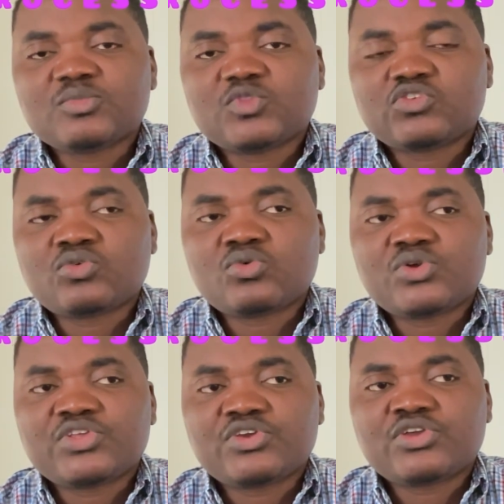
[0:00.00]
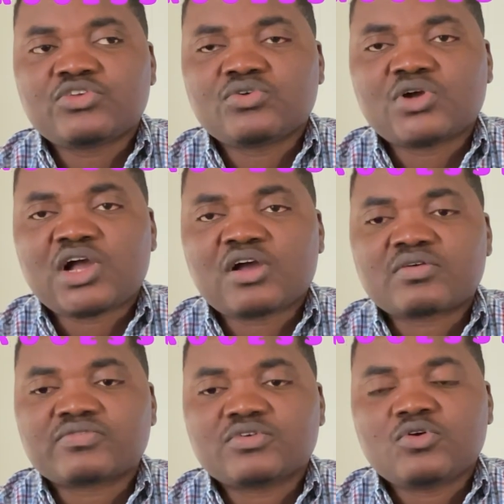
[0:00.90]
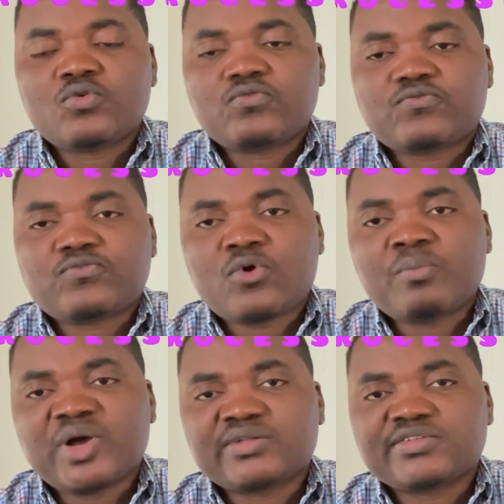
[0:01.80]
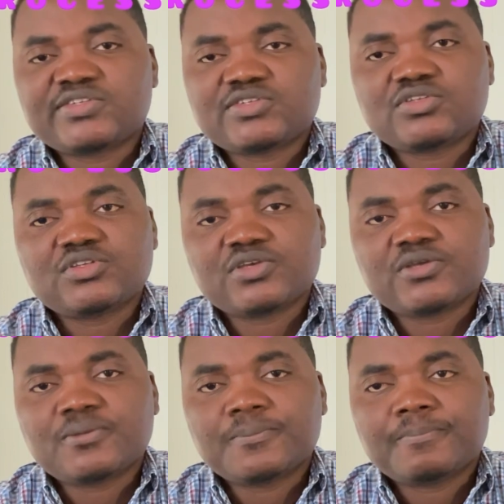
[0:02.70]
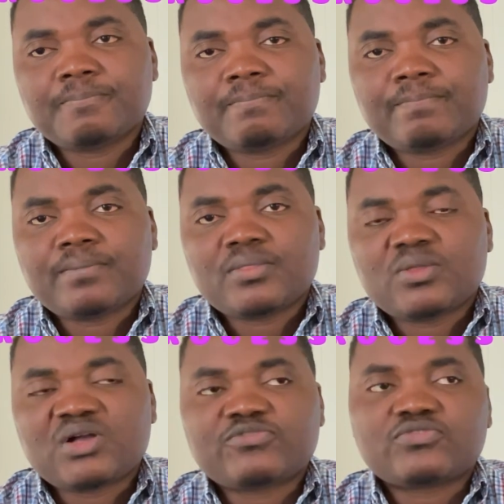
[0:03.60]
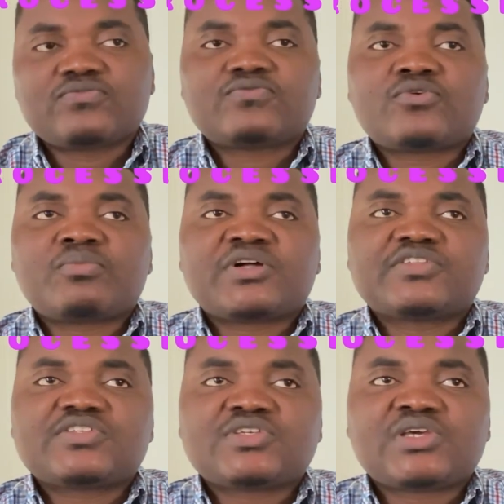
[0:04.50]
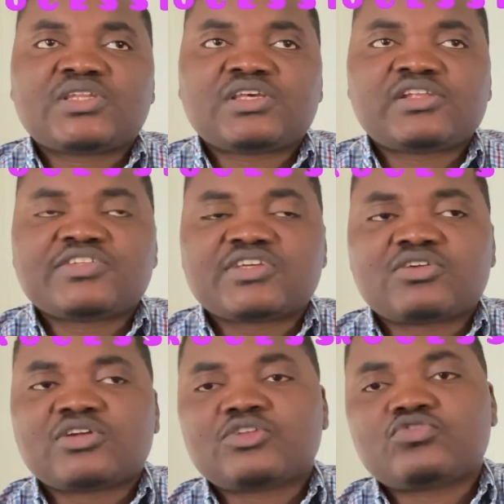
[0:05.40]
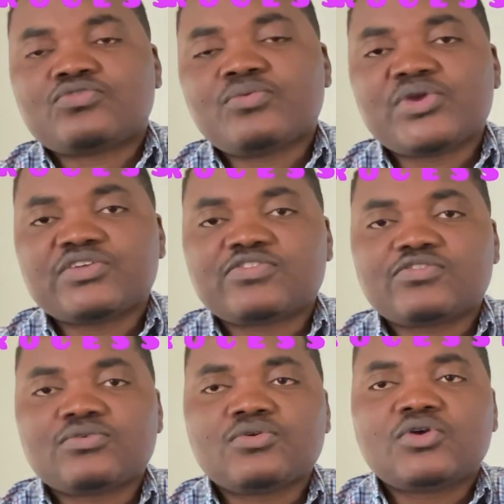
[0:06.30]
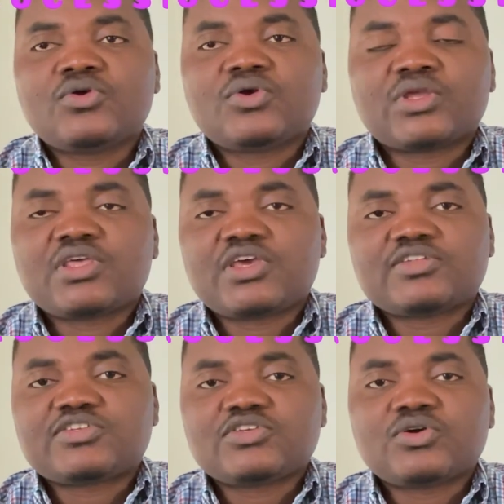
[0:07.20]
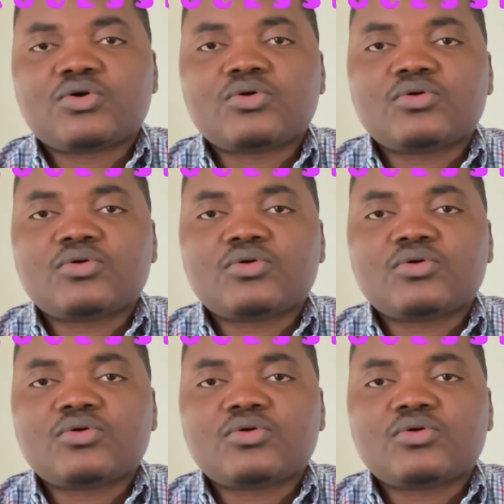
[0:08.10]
So here you have 4 months here. You have 4 months here, and then let's say another 2 weeks to get your